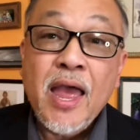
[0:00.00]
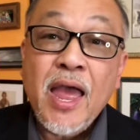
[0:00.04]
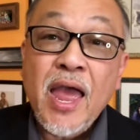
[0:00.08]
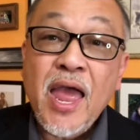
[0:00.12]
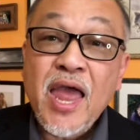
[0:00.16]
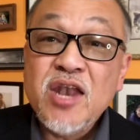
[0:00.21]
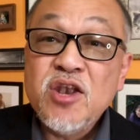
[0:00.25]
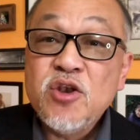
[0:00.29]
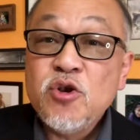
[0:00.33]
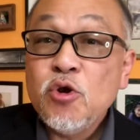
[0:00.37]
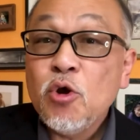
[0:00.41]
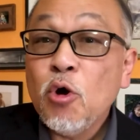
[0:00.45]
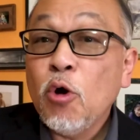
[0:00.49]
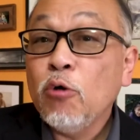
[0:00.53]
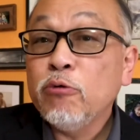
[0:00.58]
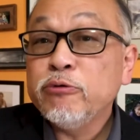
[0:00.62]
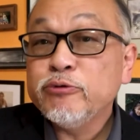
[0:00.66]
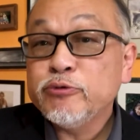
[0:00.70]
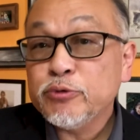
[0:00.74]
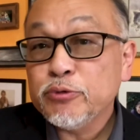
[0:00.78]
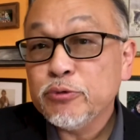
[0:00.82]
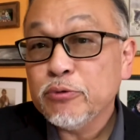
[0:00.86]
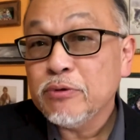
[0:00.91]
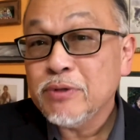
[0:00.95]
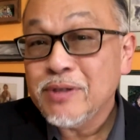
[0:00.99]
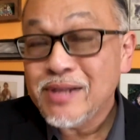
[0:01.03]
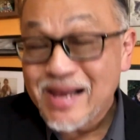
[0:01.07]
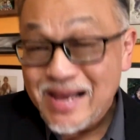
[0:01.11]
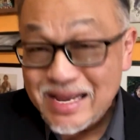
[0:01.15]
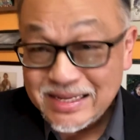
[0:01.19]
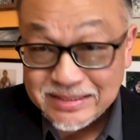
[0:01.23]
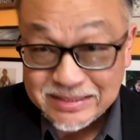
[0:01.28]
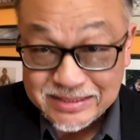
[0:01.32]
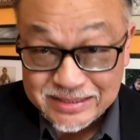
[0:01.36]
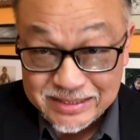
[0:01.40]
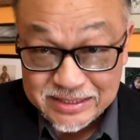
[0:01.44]
and no true
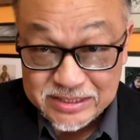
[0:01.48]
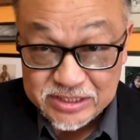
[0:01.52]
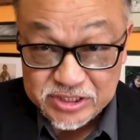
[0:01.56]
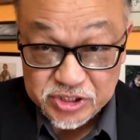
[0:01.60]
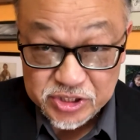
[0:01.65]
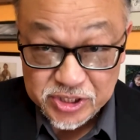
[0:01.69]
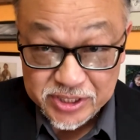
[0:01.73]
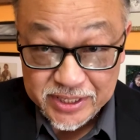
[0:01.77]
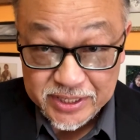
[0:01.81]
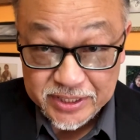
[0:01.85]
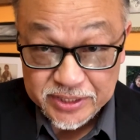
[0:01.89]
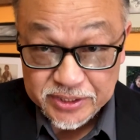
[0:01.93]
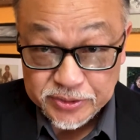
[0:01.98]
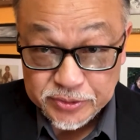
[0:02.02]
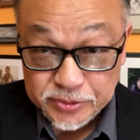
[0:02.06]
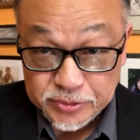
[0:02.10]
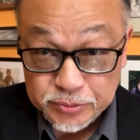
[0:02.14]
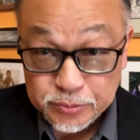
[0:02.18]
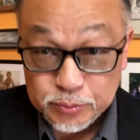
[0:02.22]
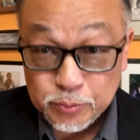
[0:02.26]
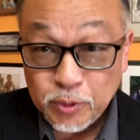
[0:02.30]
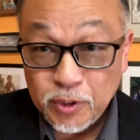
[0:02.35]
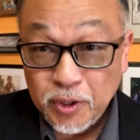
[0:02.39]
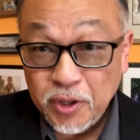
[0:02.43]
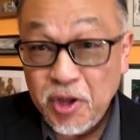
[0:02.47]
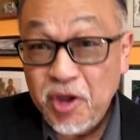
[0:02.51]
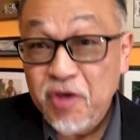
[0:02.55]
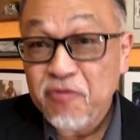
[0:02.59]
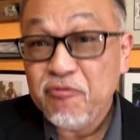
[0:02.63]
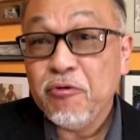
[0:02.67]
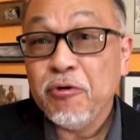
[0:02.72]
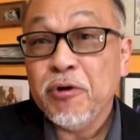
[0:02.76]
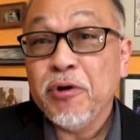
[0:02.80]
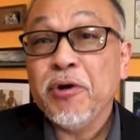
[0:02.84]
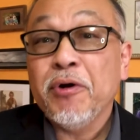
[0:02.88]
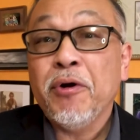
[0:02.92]
lasting change will
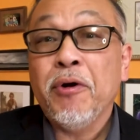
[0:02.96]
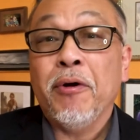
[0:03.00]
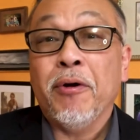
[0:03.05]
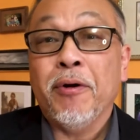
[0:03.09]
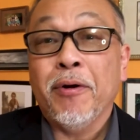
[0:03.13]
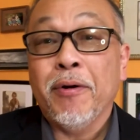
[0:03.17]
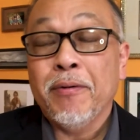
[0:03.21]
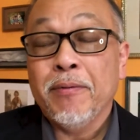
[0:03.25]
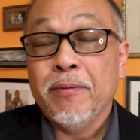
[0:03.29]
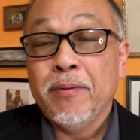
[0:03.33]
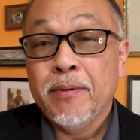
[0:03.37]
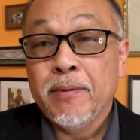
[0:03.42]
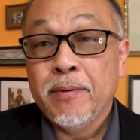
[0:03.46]
ever occur